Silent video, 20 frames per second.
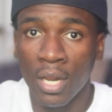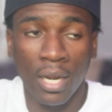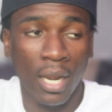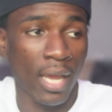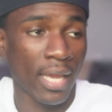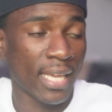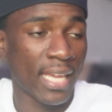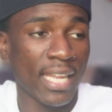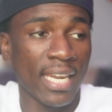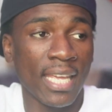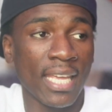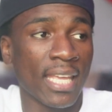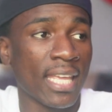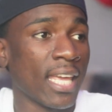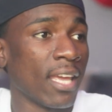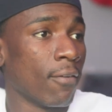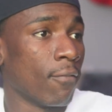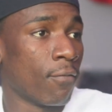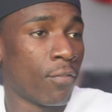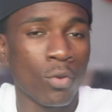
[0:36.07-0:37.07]
Like, can it
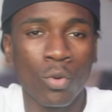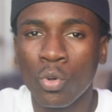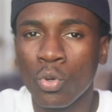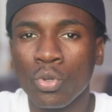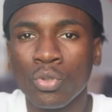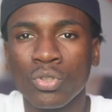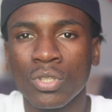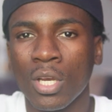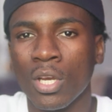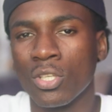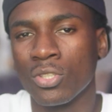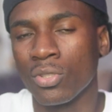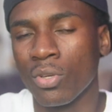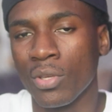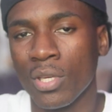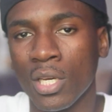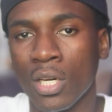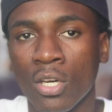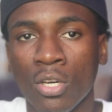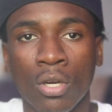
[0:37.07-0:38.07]
get views? So,
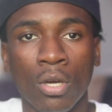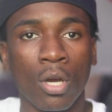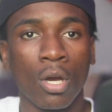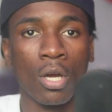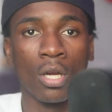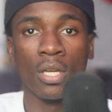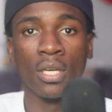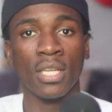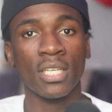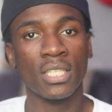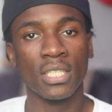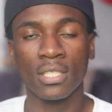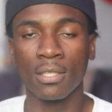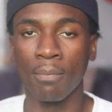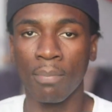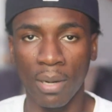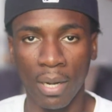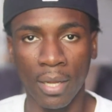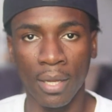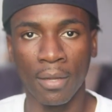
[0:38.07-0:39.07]
yeah. This is the
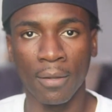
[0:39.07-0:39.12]
plan.